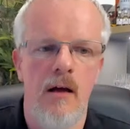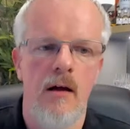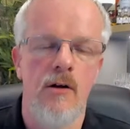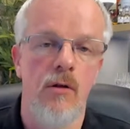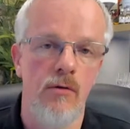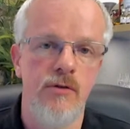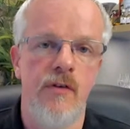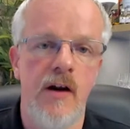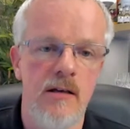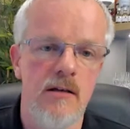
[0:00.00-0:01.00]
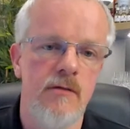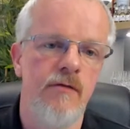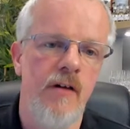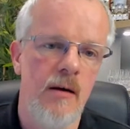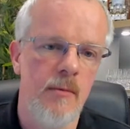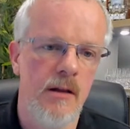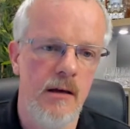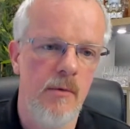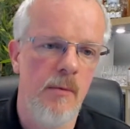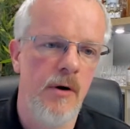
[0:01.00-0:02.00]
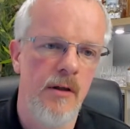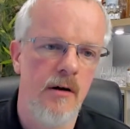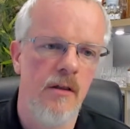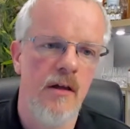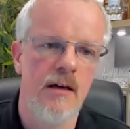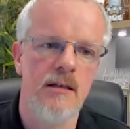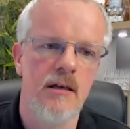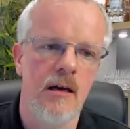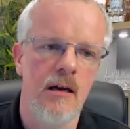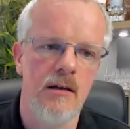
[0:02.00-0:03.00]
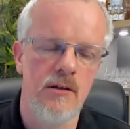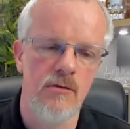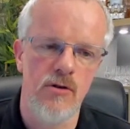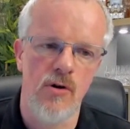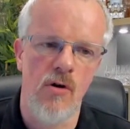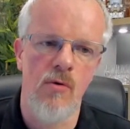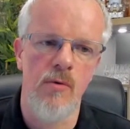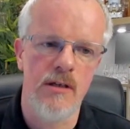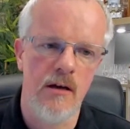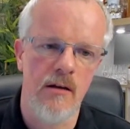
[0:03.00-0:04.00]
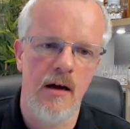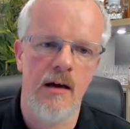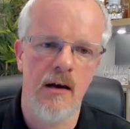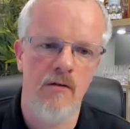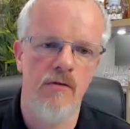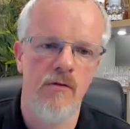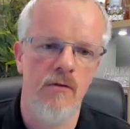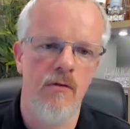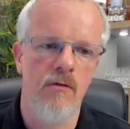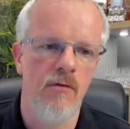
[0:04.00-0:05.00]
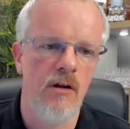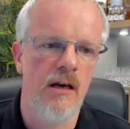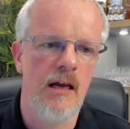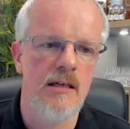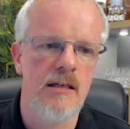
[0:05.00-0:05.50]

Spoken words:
close friends, family, my brother and things. And it's always had that kind of really nice